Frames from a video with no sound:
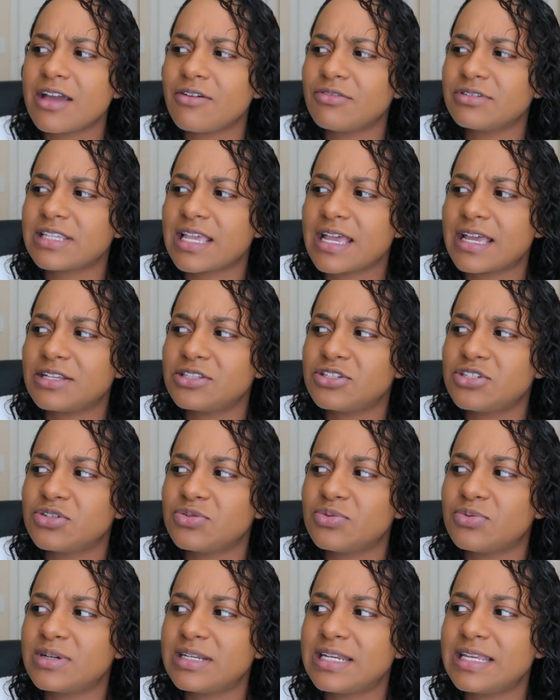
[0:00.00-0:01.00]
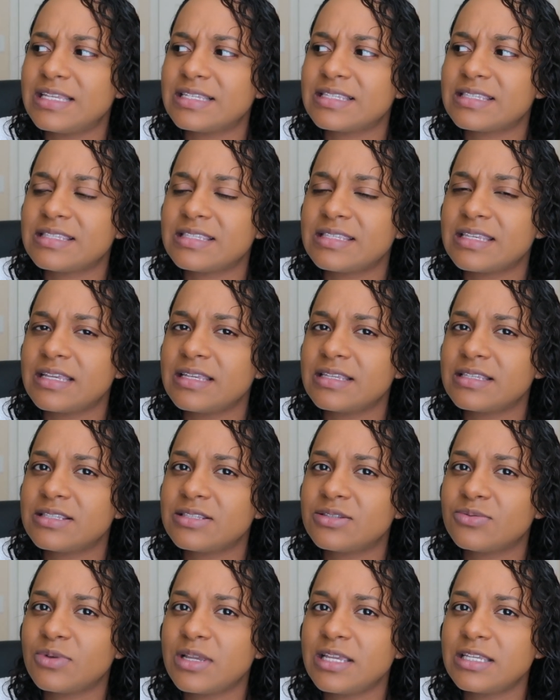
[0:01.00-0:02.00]
I was at
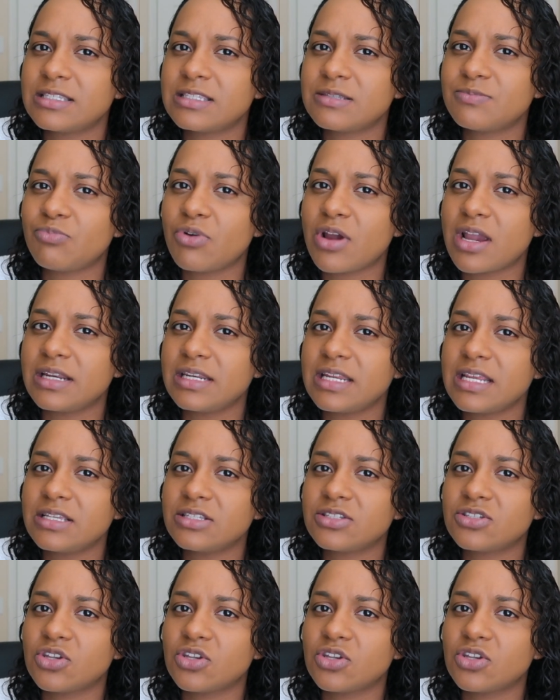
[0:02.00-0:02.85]
26 weeks pregnant,